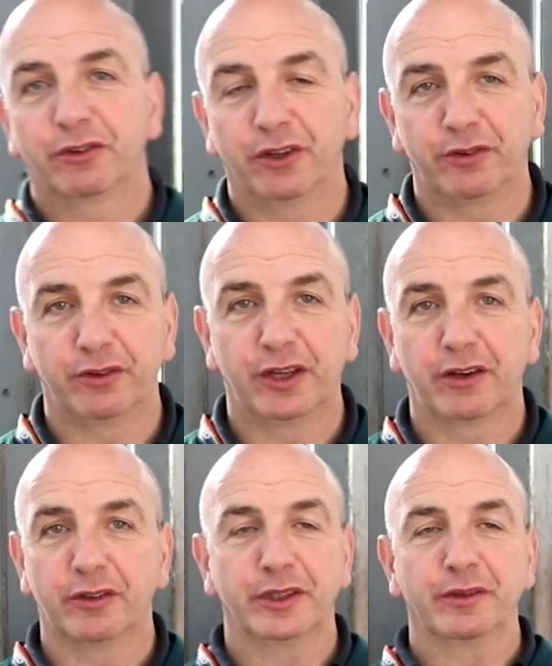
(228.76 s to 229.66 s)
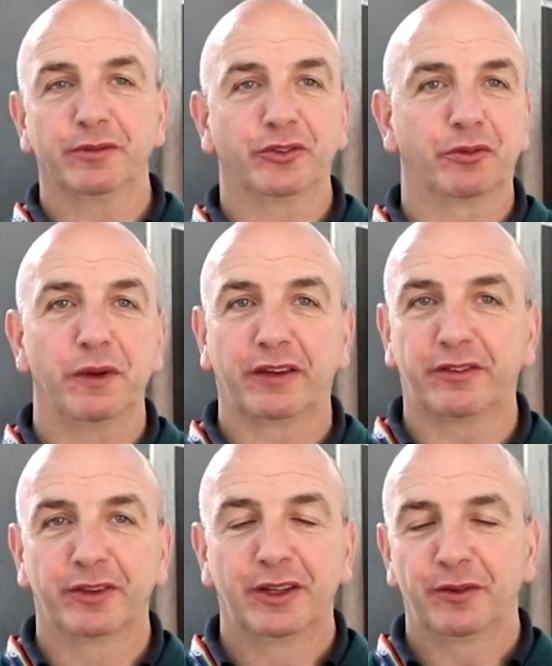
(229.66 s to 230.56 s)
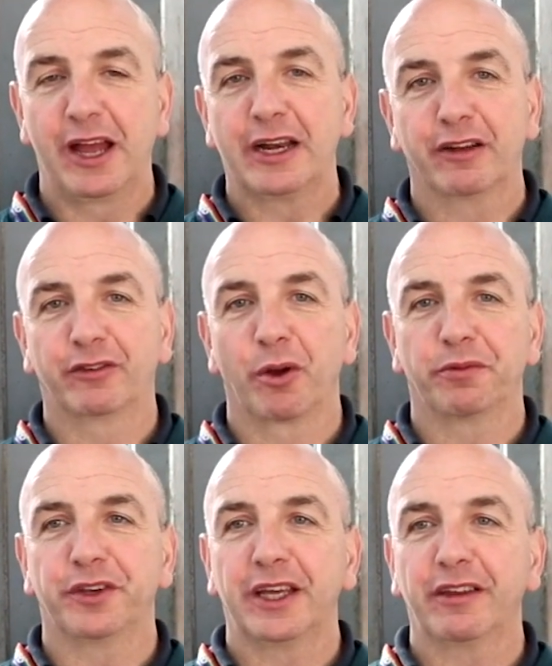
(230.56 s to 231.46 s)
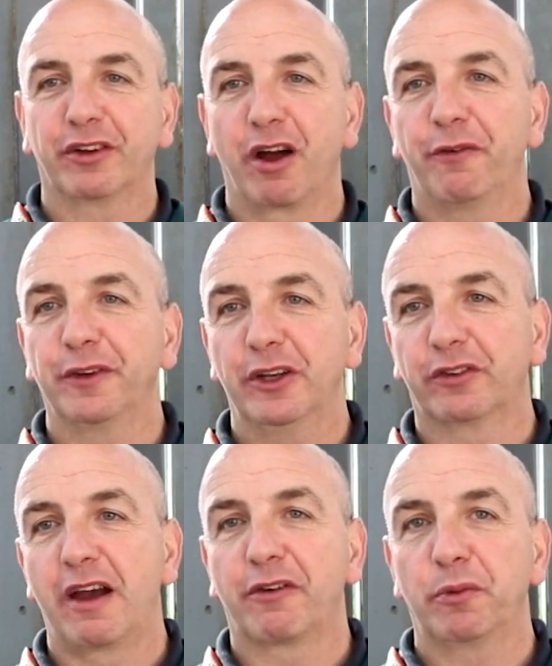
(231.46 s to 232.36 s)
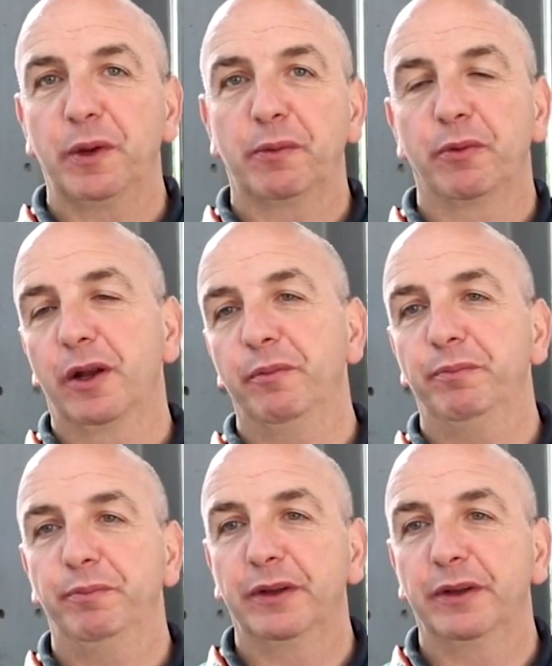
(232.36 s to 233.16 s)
Chris is here and just makes endless cups of teas and coffee and looks after people when I'm